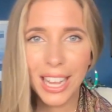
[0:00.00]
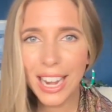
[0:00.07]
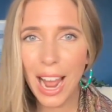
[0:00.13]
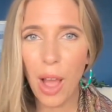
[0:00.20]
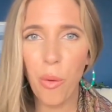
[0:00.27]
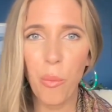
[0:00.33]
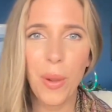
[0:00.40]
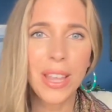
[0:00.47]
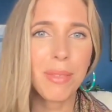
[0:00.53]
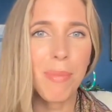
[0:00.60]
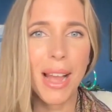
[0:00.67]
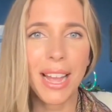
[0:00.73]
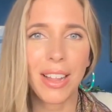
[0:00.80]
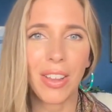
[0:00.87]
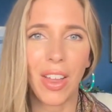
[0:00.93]
it out with
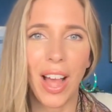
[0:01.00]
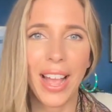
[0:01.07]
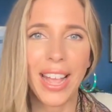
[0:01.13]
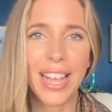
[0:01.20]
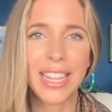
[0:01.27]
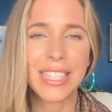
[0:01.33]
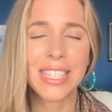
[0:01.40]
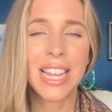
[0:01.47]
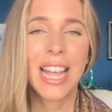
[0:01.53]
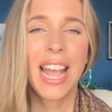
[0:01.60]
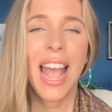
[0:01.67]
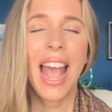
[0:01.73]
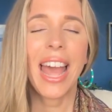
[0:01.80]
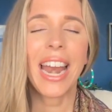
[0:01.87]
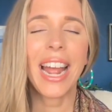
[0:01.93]
my clients,
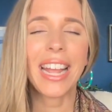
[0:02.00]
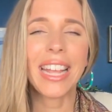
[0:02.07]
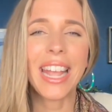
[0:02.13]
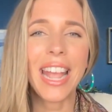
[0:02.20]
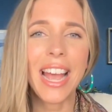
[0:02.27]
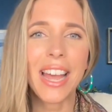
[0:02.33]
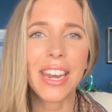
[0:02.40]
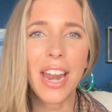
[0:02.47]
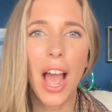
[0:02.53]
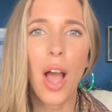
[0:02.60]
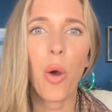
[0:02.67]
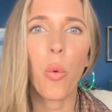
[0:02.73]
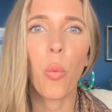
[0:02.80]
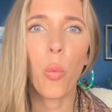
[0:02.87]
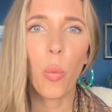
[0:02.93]
and I
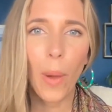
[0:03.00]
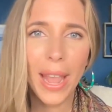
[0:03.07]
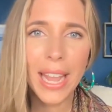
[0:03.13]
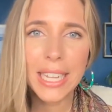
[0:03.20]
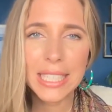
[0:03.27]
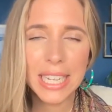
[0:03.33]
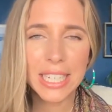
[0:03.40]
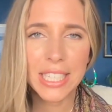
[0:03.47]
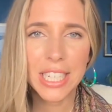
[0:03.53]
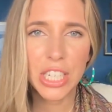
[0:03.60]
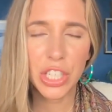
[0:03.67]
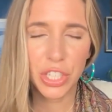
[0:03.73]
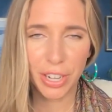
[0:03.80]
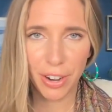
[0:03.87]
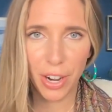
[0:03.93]
cannot wait to
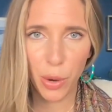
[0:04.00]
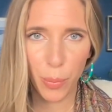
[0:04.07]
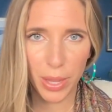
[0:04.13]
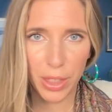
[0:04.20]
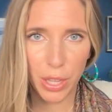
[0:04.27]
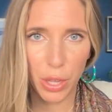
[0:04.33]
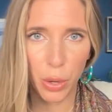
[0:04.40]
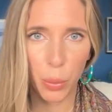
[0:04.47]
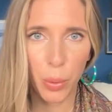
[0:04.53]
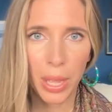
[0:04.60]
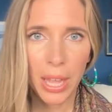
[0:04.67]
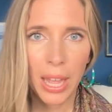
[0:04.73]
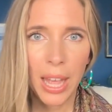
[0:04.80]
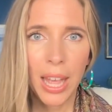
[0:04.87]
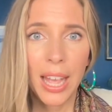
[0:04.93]
share it with you.
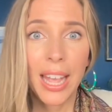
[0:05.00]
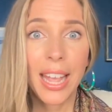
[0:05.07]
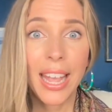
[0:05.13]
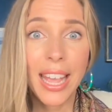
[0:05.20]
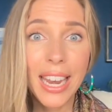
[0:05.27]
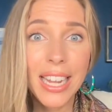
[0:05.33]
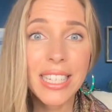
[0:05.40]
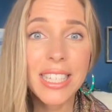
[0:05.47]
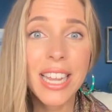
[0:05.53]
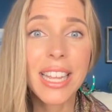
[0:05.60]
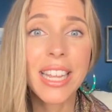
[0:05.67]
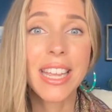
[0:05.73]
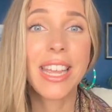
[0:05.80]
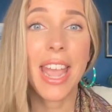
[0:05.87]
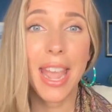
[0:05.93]
It is
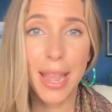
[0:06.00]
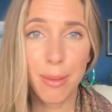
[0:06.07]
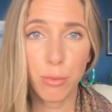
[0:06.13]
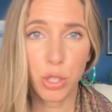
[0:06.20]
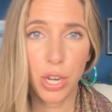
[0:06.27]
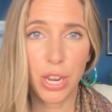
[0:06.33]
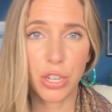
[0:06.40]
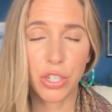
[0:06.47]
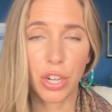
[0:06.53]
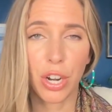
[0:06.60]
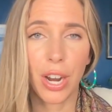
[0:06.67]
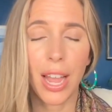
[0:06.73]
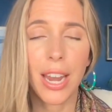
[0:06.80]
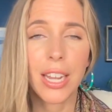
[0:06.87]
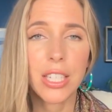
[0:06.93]
a game changer,
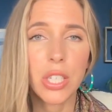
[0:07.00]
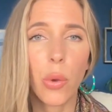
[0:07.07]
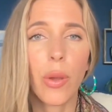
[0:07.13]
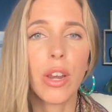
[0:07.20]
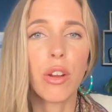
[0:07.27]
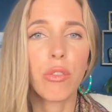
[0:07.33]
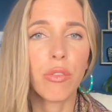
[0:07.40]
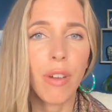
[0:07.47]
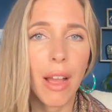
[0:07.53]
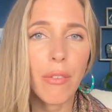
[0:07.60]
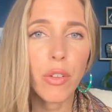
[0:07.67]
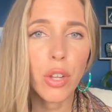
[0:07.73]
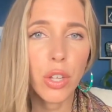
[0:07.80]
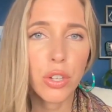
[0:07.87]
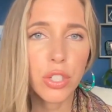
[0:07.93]
and it's going to
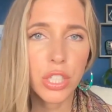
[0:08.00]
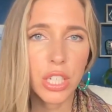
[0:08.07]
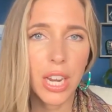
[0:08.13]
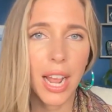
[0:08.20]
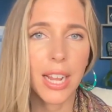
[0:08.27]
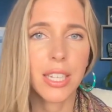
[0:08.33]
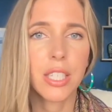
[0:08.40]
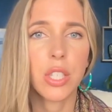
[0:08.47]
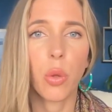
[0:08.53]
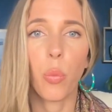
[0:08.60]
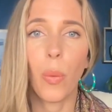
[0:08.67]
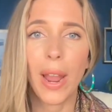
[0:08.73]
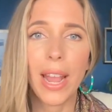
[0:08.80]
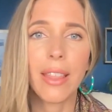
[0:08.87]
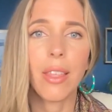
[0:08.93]
revolutionize the
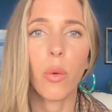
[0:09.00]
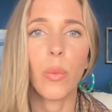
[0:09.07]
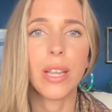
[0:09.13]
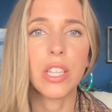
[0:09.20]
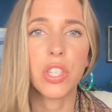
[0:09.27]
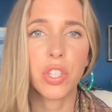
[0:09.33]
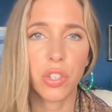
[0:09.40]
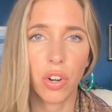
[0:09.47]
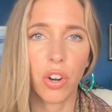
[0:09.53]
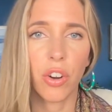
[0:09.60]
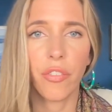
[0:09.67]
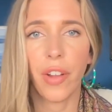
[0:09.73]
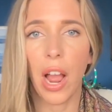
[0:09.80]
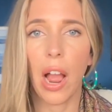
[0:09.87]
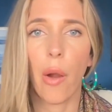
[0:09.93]
way that we
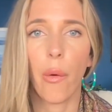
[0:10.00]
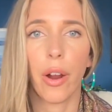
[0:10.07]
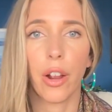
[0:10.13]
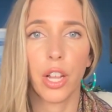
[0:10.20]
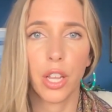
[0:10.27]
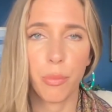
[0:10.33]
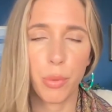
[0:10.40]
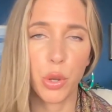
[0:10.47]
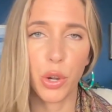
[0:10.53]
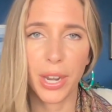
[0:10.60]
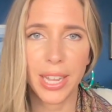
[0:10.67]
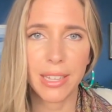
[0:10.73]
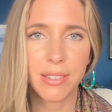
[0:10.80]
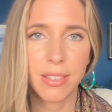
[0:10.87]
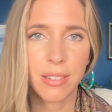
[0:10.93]
serve our
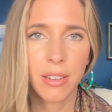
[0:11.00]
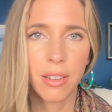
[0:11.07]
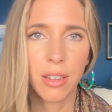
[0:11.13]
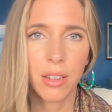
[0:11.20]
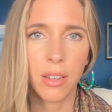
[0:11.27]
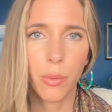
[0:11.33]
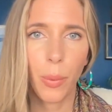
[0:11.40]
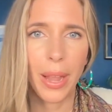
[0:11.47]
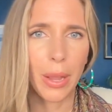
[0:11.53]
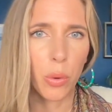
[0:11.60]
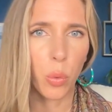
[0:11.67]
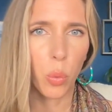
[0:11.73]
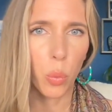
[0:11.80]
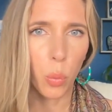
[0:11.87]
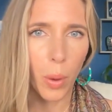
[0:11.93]
communities. Wait,
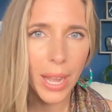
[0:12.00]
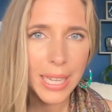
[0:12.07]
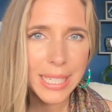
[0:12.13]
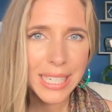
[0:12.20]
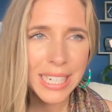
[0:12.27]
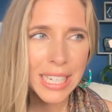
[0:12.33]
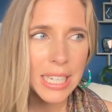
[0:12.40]
what?